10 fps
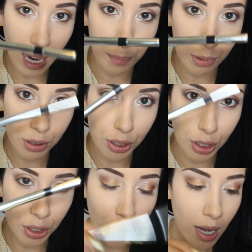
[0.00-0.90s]
Eye
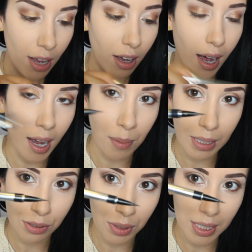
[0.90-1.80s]
Booster.
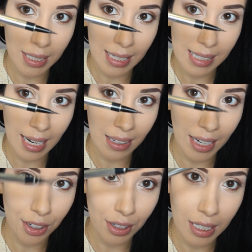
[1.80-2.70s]
It's a really nice
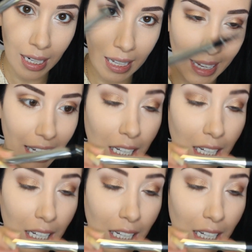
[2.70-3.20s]
eyeliner in a like